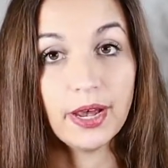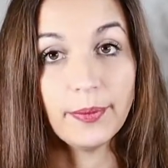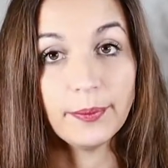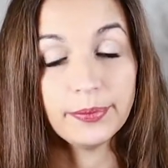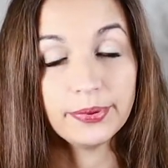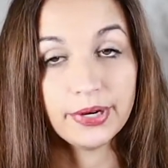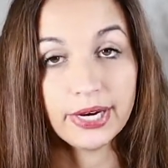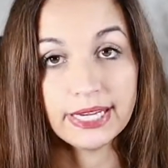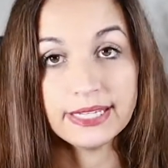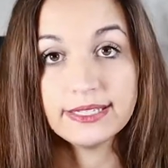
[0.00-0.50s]

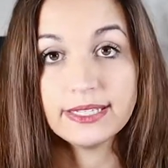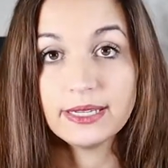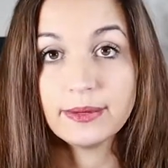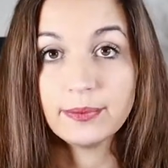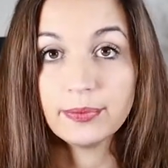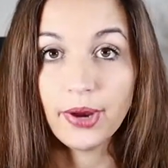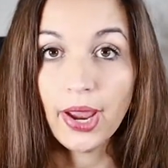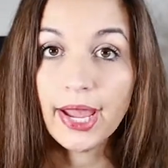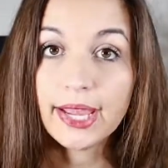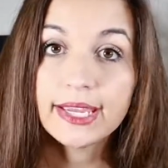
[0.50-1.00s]
pricing
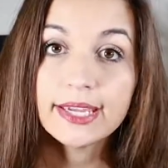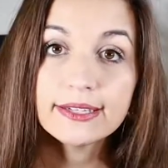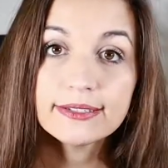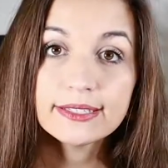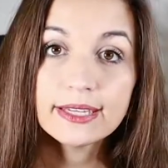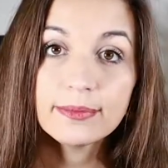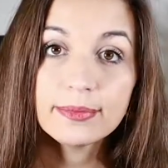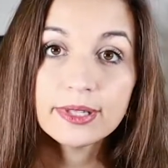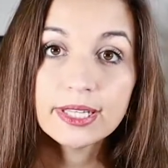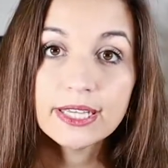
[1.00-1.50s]
brackets,
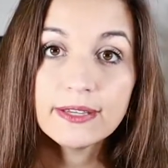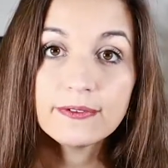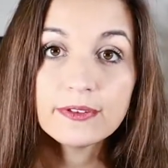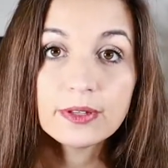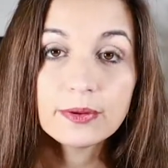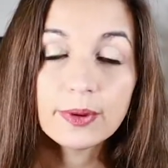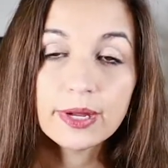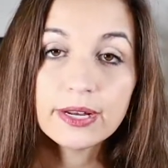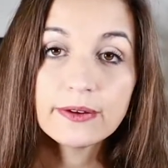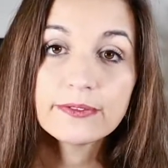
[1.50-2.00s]
I believe, in
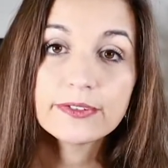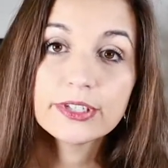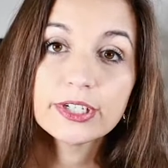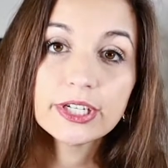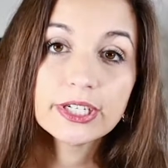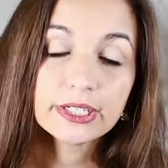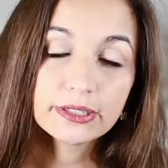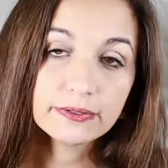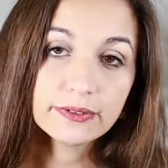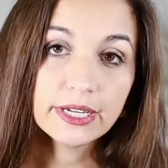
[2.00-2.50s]
the wedding
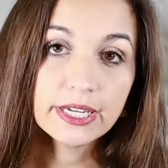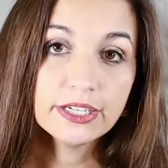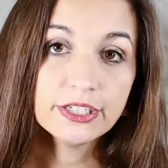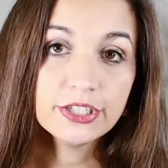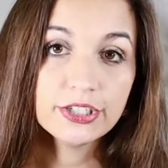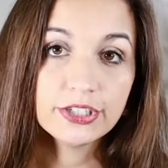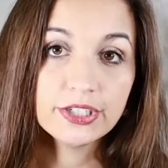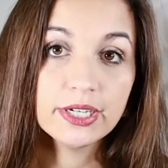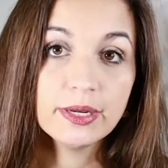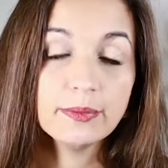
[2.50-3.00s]
photography
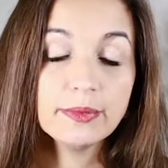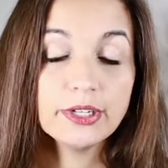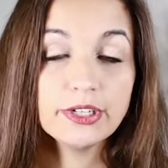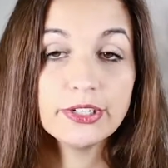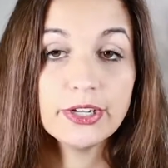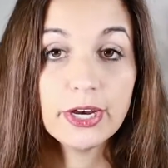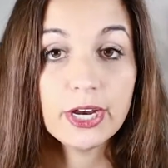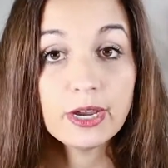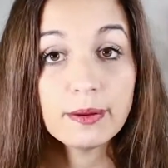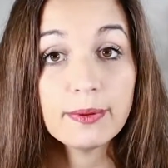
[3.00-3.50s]
industry. I'm going to
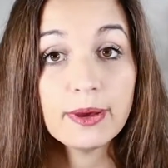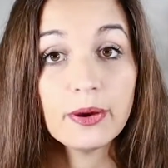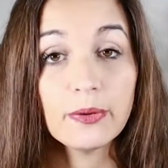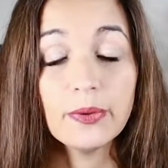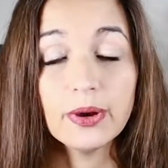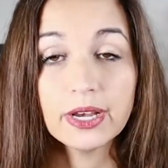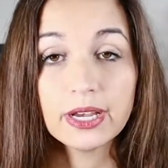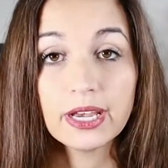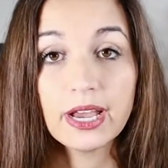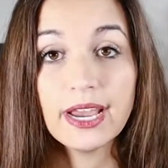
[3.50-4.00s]
talk about
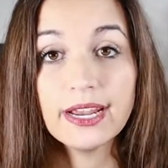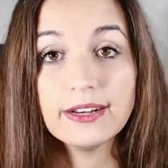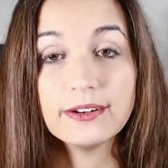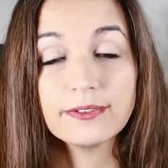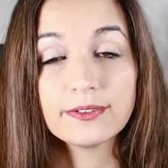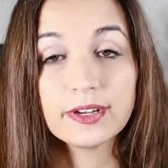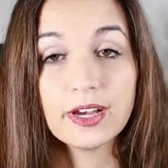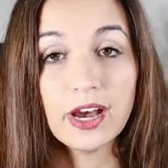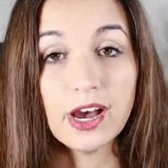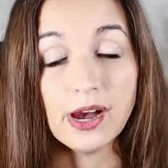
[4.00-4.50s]
what kind
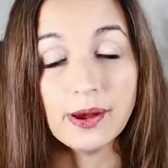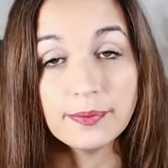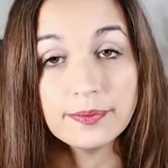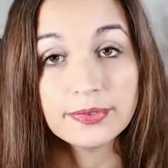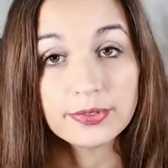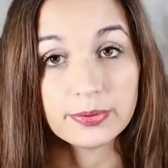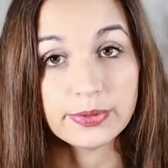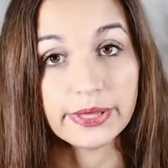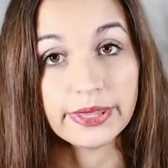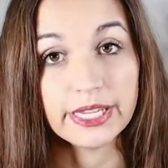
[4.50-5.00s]
of
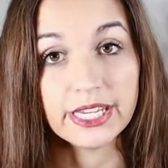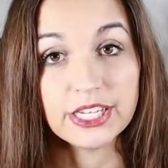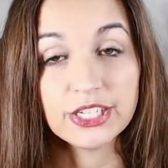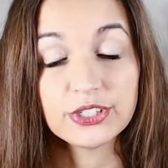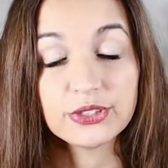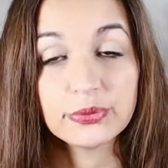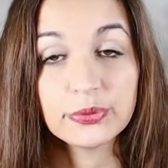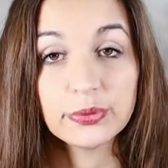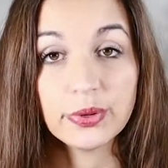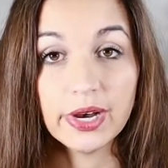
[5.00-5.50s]
comes with
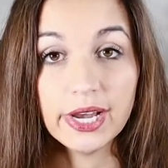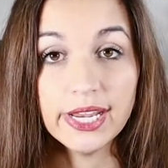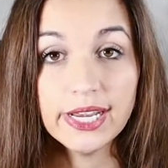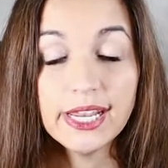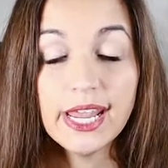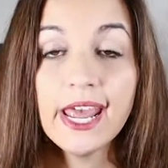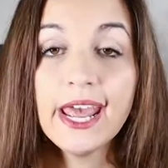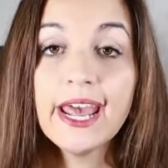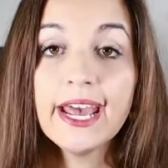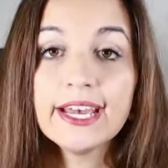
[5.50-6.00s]
each
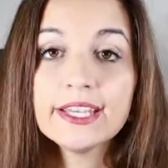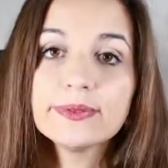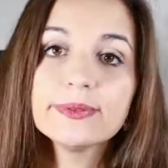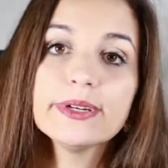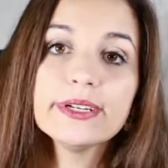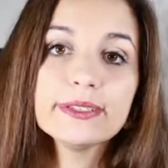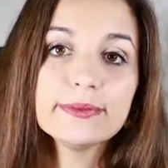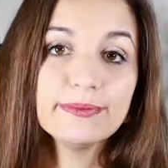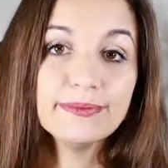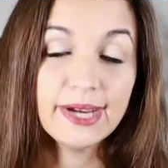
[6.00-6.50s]
one, as well
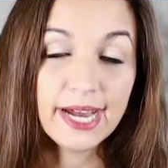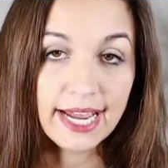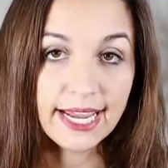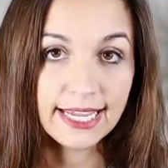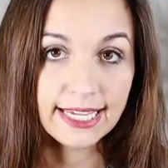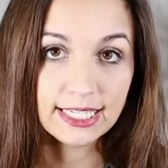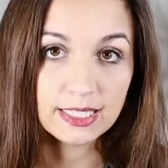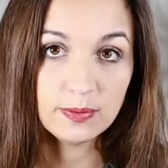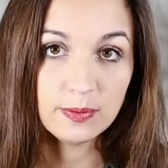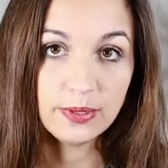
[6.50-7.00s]
as my
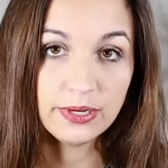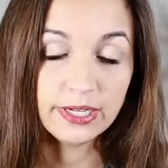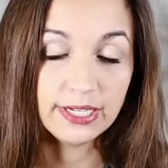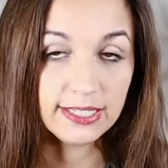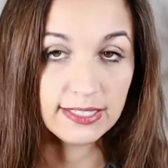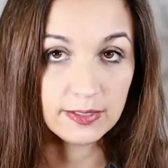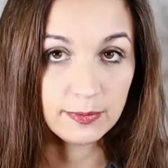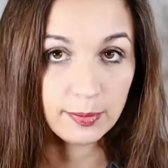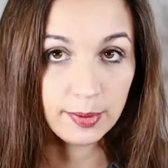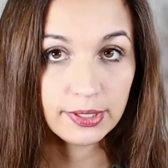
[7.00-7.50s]

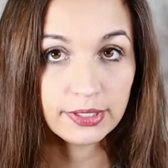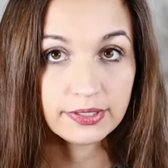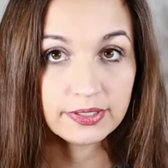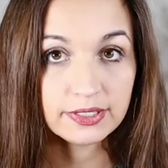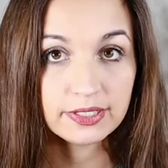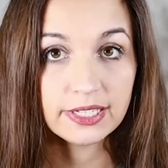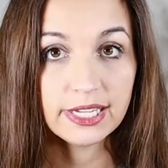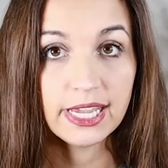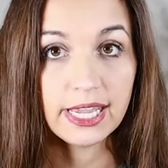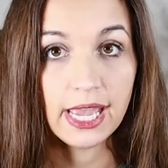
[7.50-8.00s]
experience
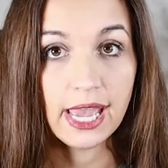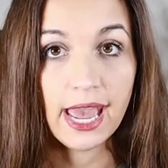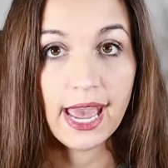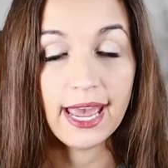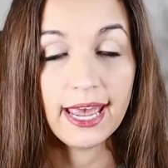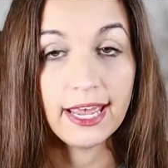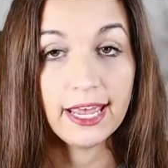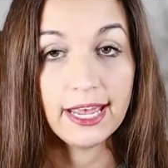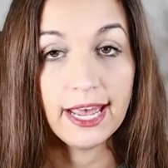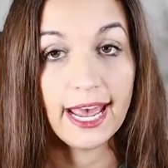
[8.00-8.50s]
personally
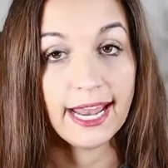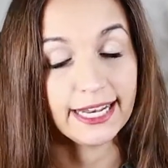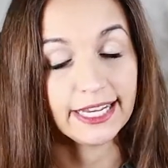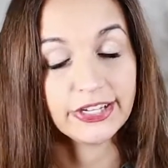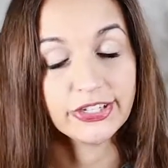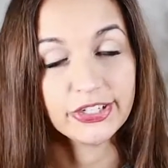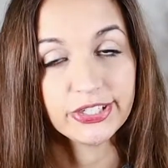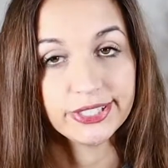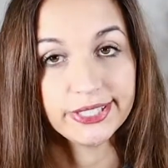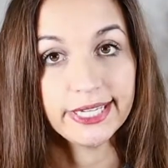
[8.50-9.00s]
at
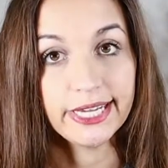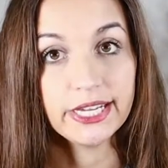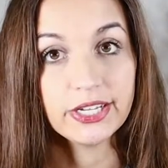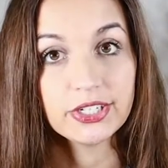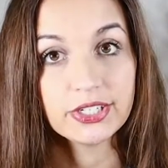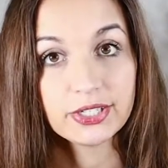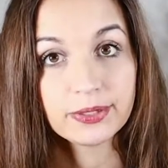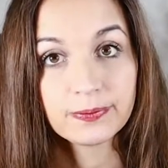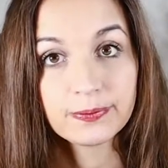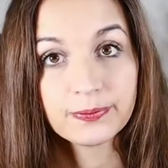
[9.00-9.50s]
each stage.